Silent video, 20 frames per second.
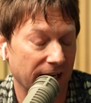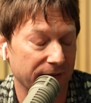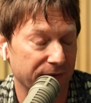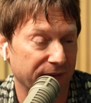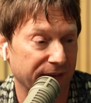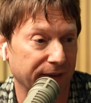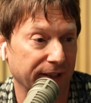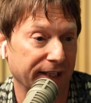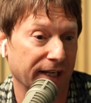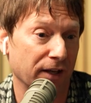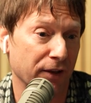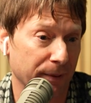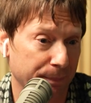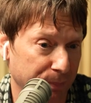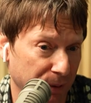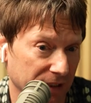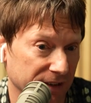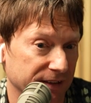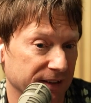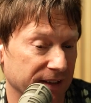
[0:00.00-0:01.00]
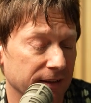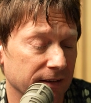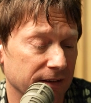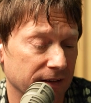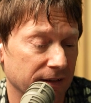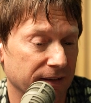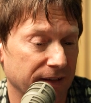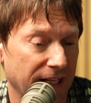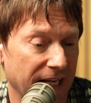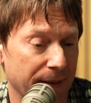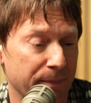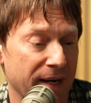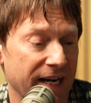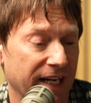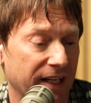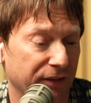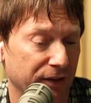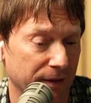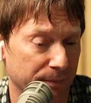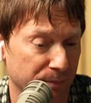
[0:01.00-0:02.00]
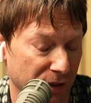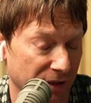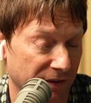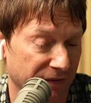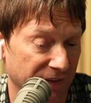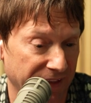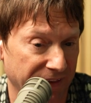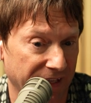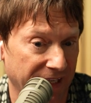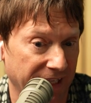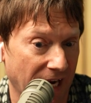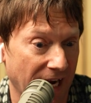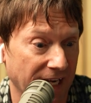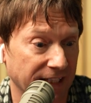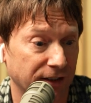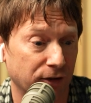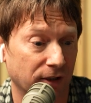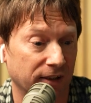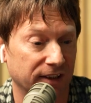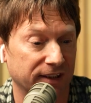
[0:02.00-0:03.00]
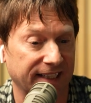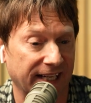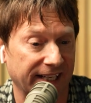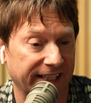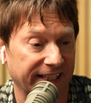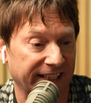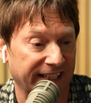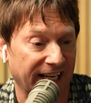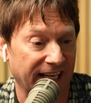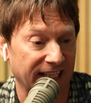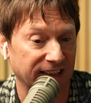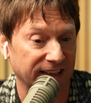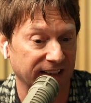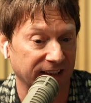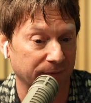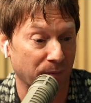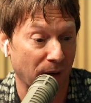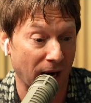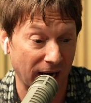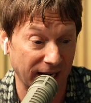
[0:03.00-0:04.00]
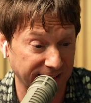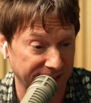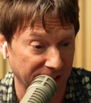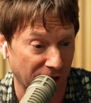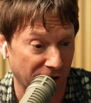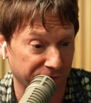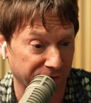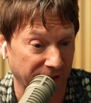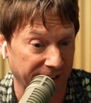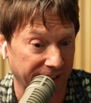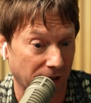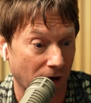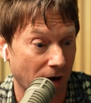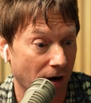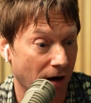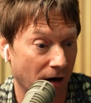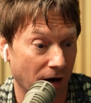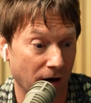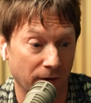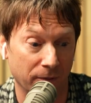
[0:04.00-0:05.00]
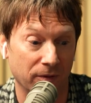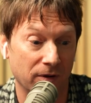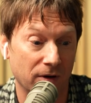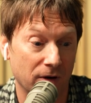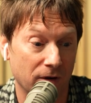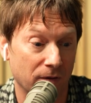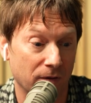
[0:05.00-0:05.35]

the other person, they make their move, and then I start second guessing myself, like, oh,